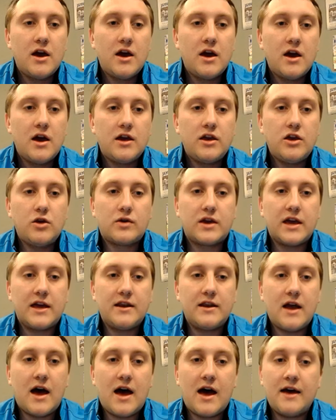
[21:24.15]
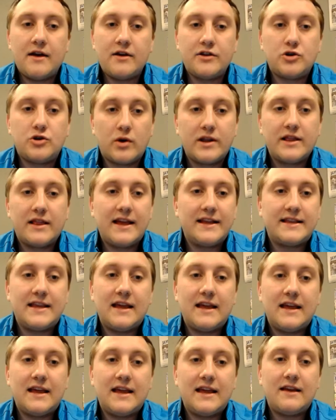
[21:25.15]
You can uh, join
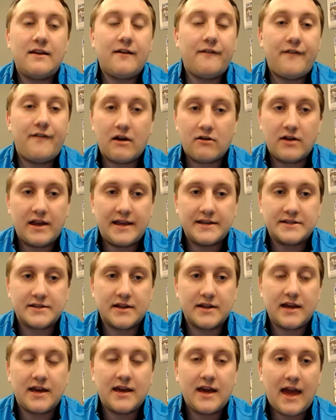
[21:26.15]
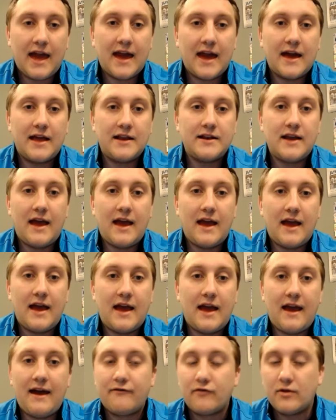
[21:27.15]
LinkedIn very easily, and
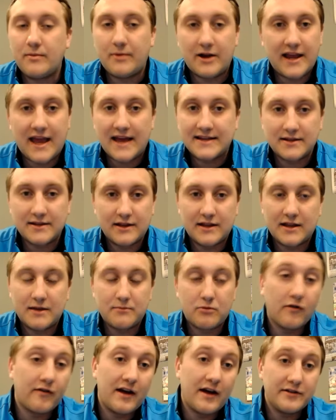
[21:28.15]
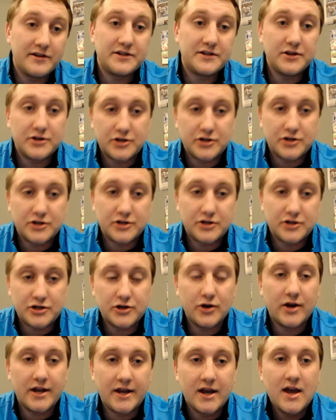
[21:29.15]
everybody has a LinkedIn profile, at least you
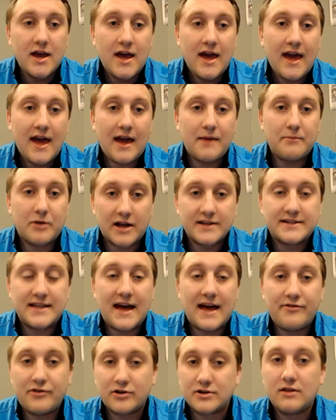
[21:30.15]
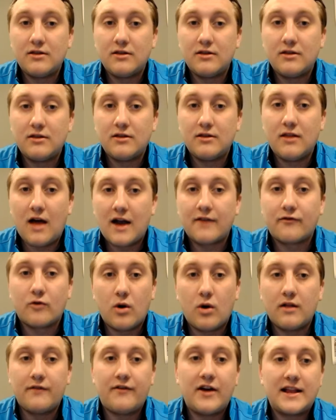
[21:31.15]
should. And because that, there's a lot of
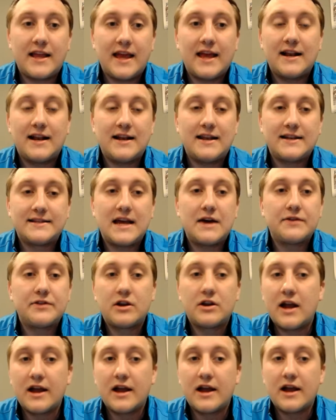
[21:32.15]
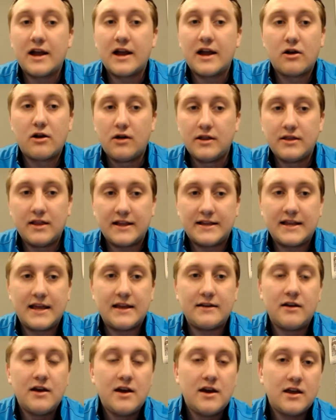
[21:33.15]
qualified candidates out there. And I go on LinkedIn,
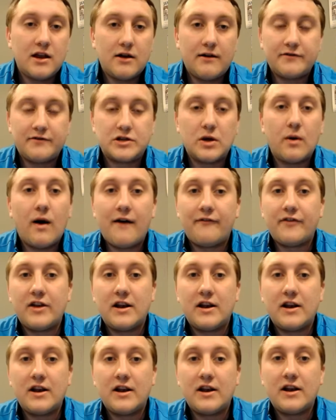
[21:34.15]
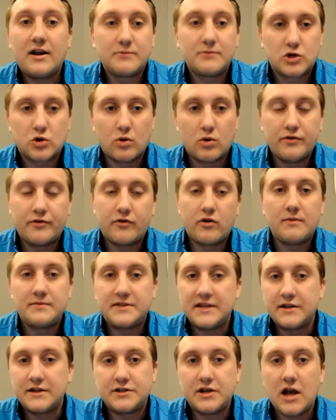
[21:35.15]
you know, every so often and I'm scrolling through, I'm
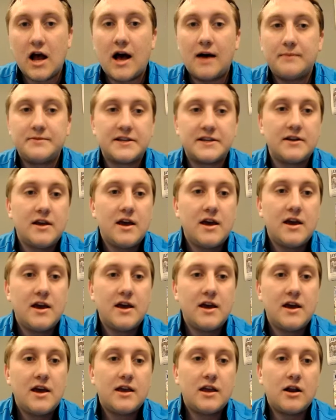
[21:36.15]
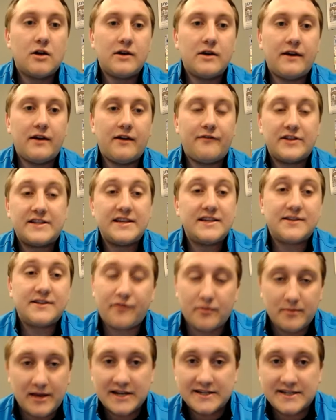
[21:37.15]
seeing jobs. And, you know, if it's easy
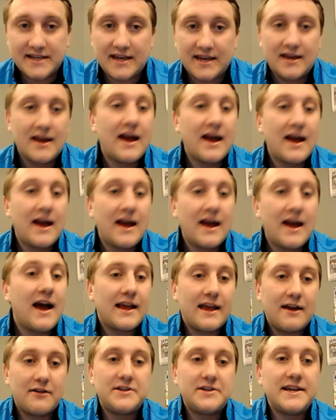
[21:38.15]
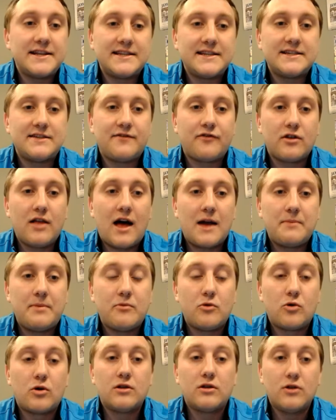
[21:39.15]
for me to see, I guarantee it's easy for a lot of
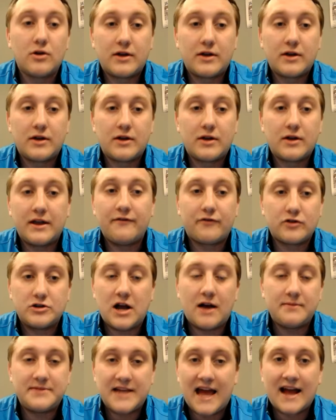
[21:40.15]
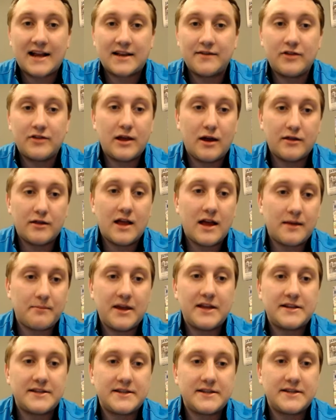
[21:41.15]
people who are looking for jobs actively, unlike
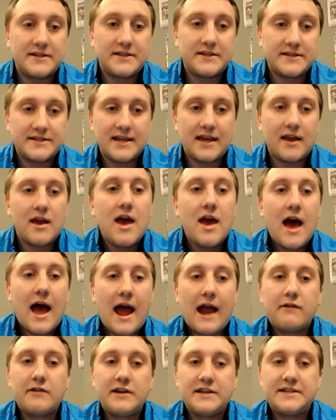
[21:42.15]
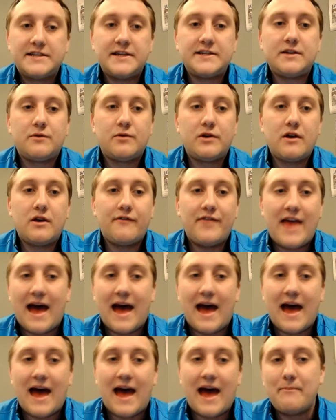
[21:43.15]
me, to see. Hiring is easy when you have
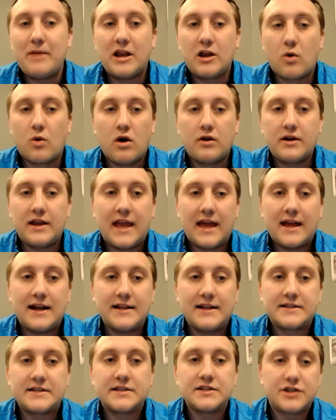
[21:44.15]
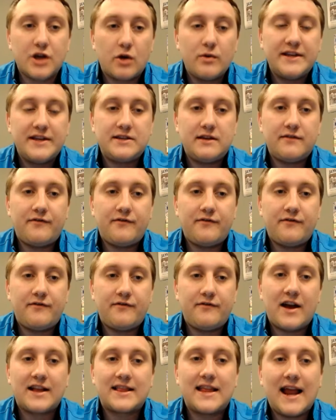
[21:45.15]
that many quality candidates. So easy, in
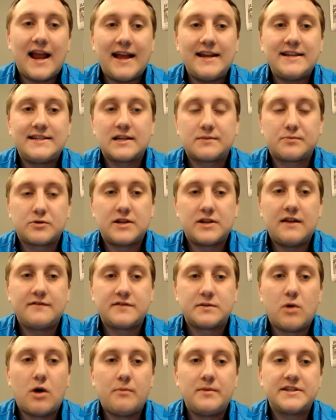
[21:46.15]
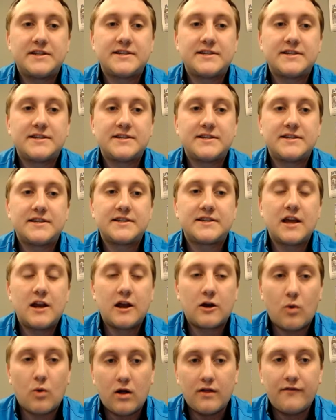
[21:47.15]
fact, that 86% of small businesses get a
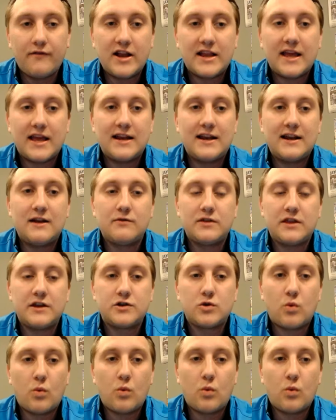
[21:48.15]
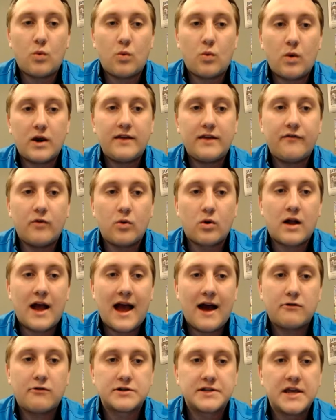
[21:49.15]
qualified candidate within 24
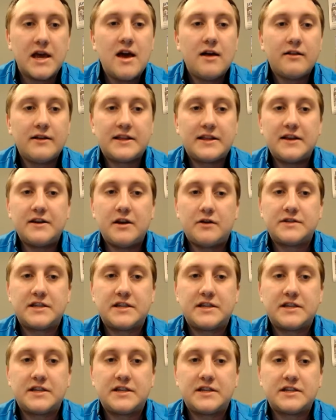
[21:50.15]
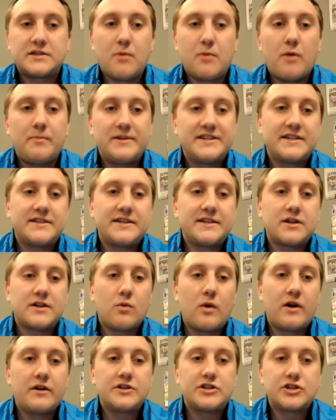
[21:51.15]
hours. LinkedIn knows that small businesses are
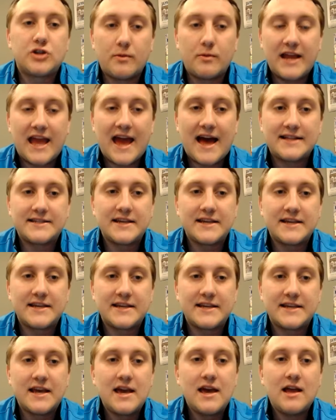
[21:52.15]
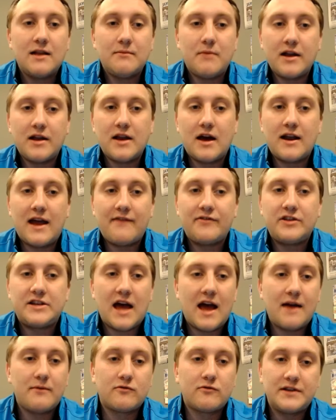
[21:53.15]
wearing so many hats and might not have the
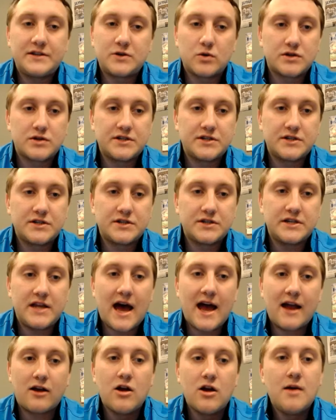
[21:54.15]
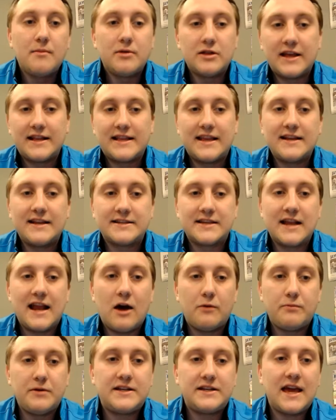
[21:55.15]
time and resources to hire, but LinkedIn is going to
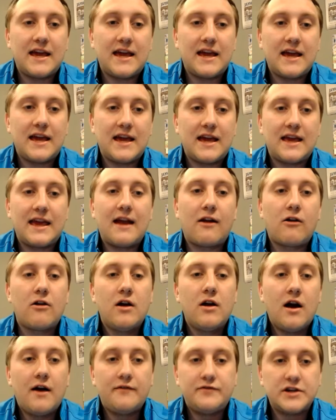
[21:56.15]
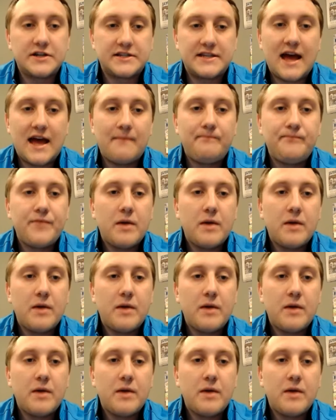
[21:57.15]
help you take care of just that.